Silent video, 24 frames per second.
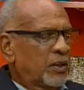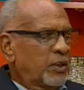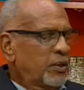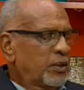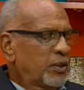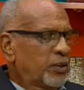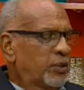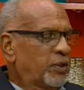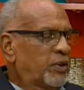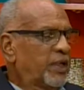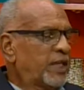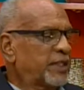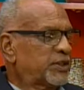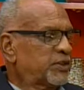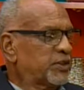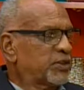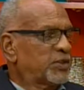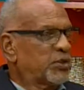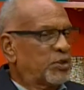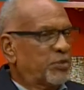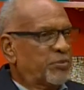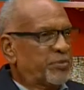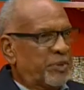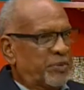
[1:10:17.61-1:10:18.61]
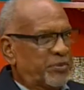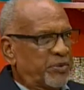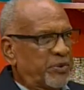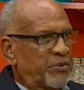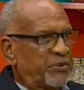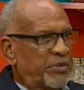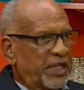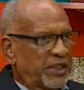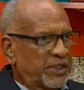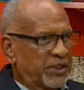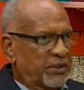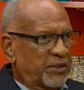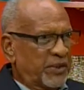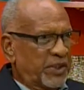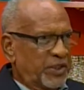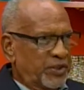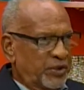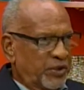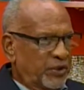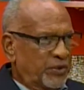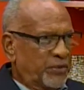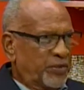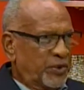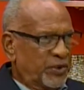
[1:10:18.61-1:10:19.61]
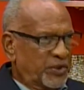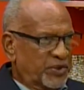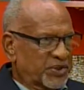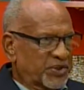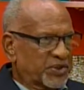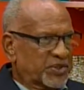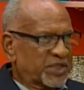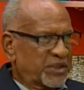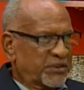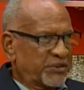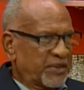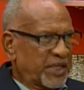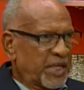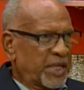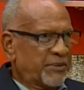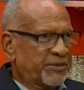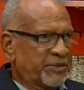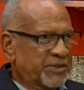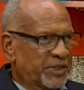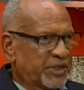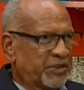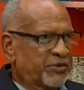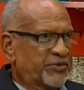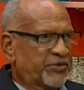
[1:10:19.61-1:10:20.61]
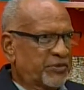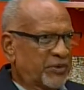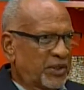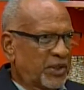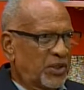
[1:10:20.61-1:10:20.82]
you get to know people better when they oppose you sometimes, if you're